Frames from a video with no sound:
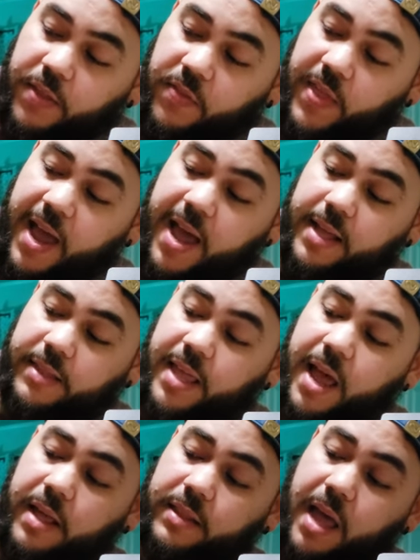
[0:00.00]
That,
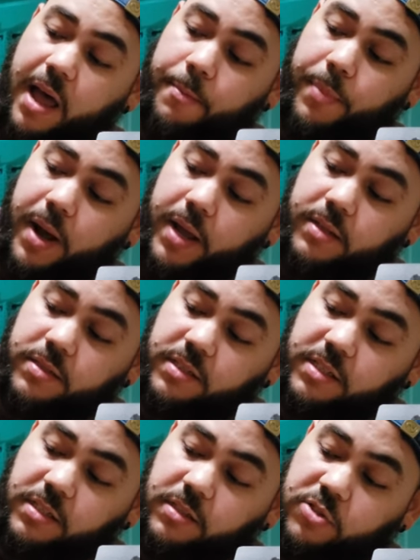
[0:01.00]
that, that buttons
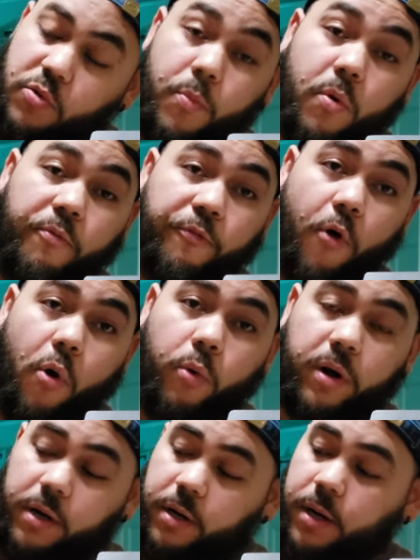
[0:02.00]
is to move
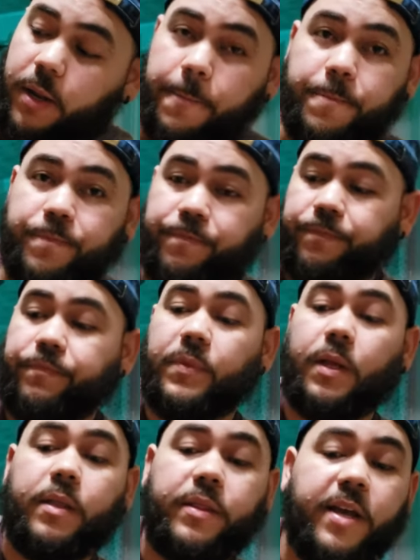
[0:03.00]
forward
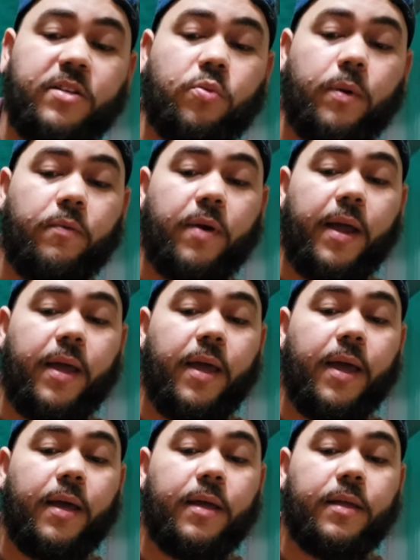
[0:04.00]
this one right
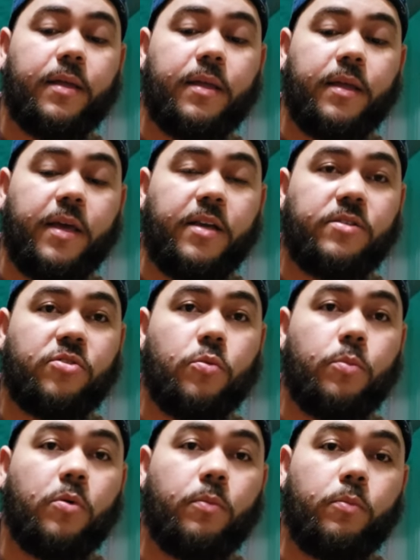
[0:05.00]
here is to
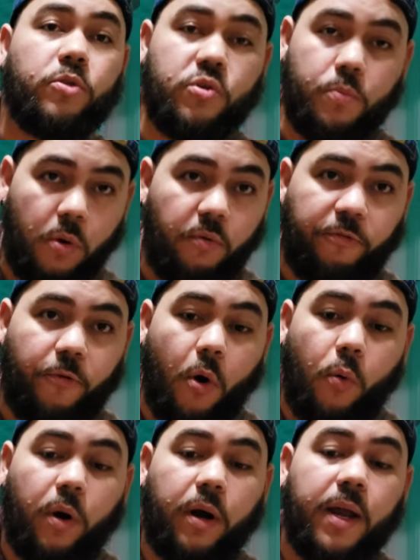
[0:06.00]
move to move
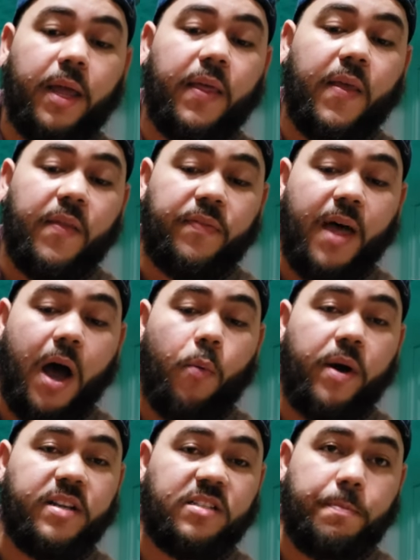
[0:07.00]
forward that
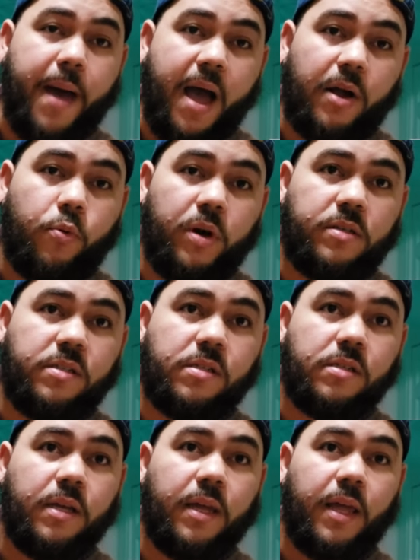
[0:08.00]
one is backwards